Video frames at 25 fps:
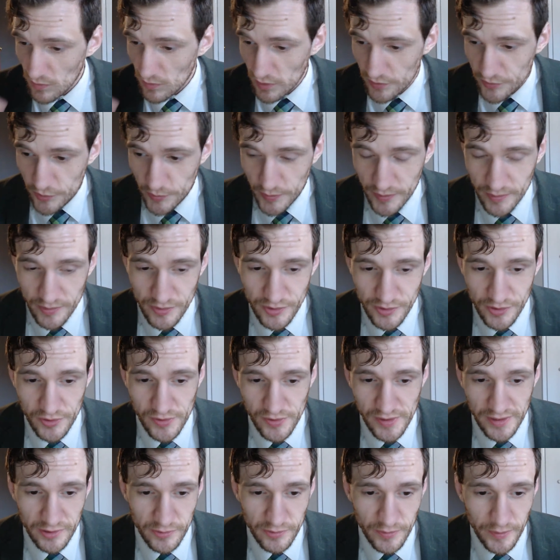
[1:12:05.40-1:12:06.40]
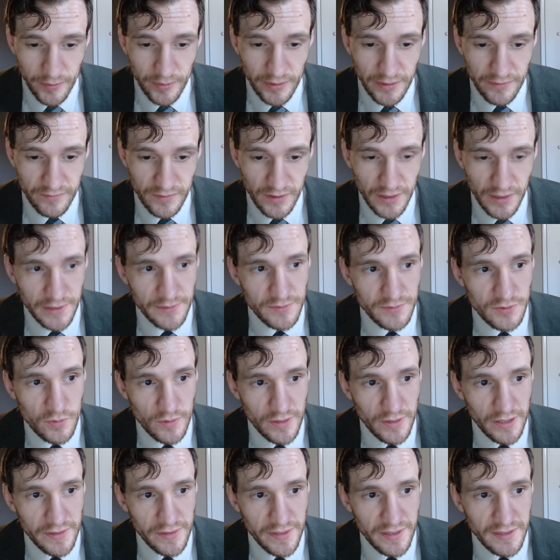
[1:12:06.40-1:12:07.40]
There are people that do that. There are people that have like
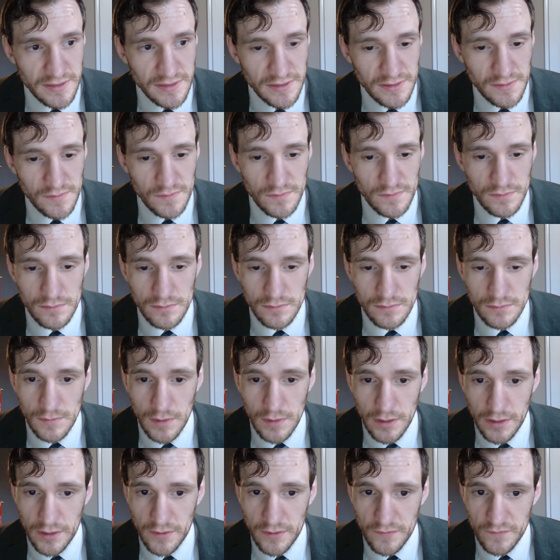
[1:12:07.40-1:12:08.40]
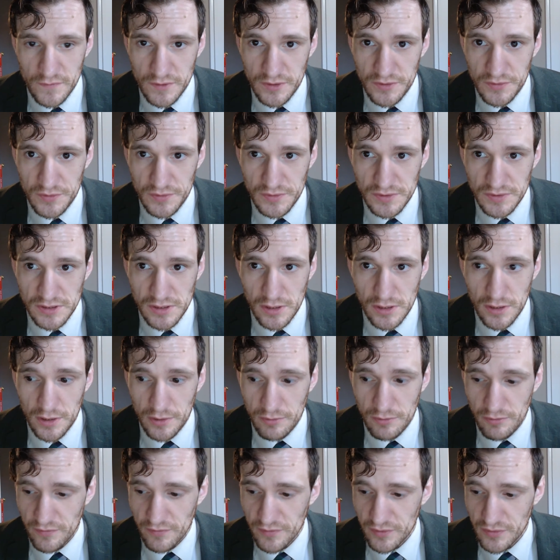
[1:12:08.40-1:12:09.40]
20,000 views on
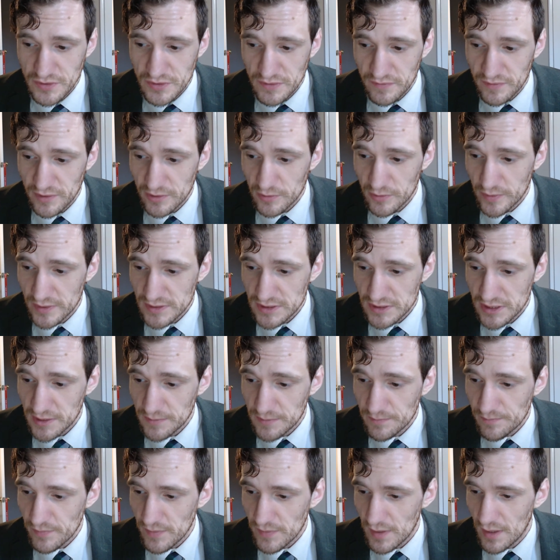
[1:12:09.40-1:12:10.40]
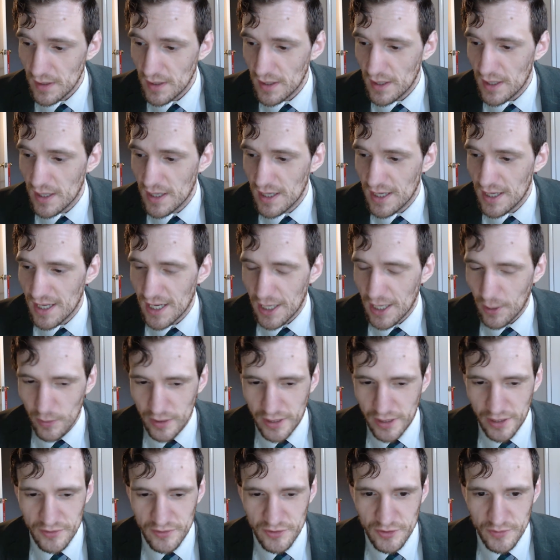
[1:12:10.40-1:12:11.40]
reviews of their whiskey. I work
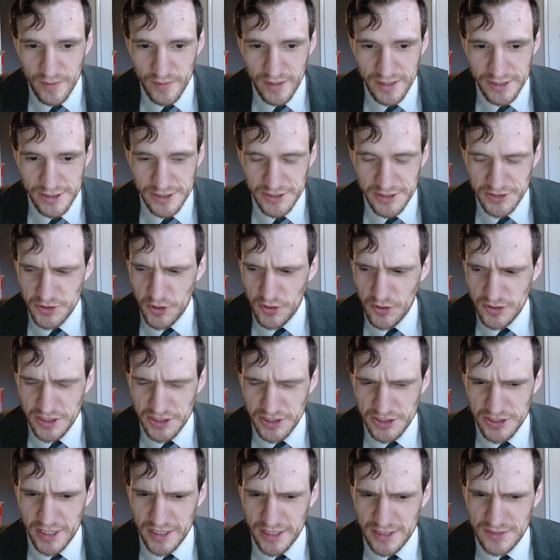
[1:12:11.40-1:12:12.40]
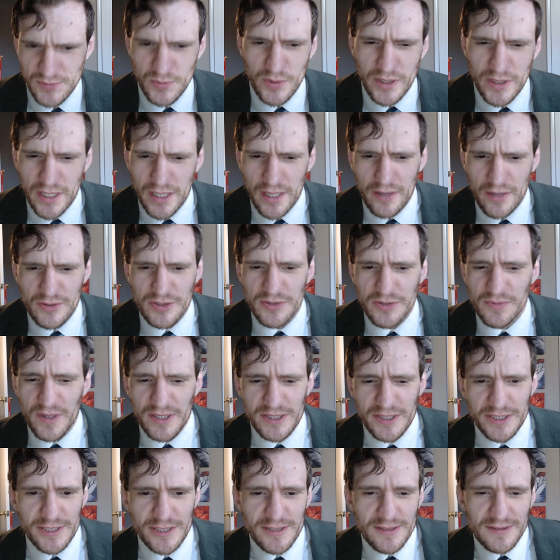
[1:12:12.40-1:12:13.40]
out too much. No such thing as working out too
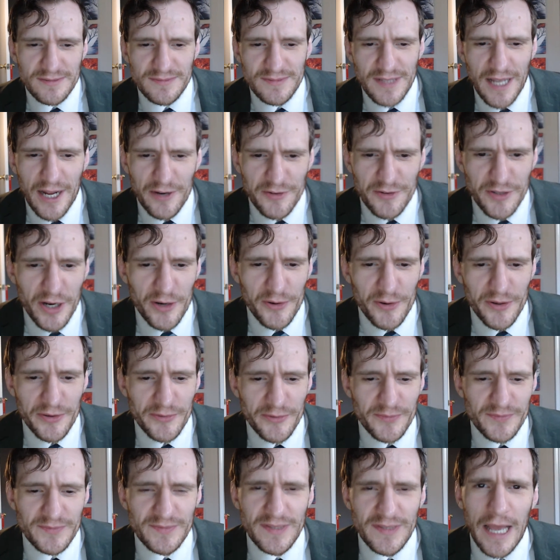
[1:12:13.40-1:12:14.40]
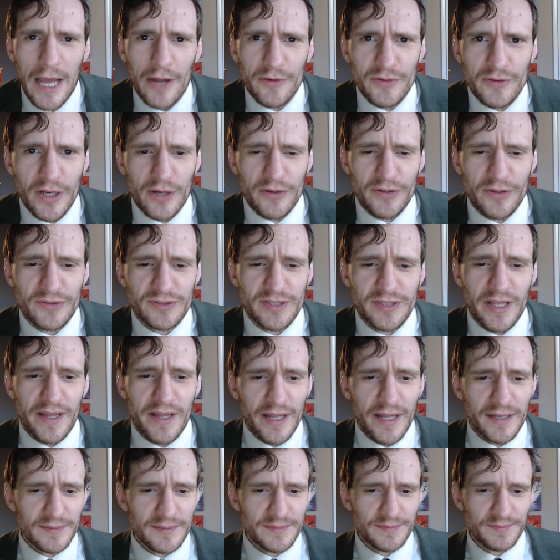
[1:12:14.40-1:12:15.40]
much. How dare you? How dare you say
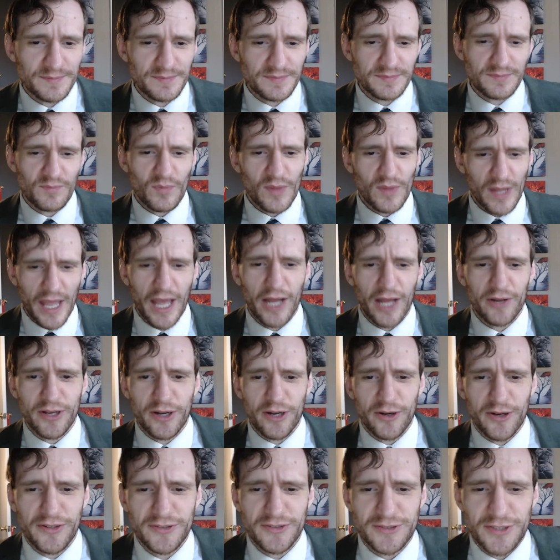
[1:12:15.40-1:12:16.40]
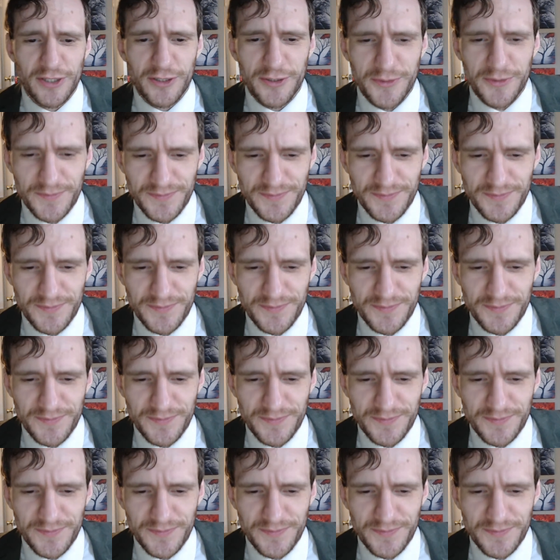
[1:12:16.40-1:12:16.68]
that? How dare you, sir?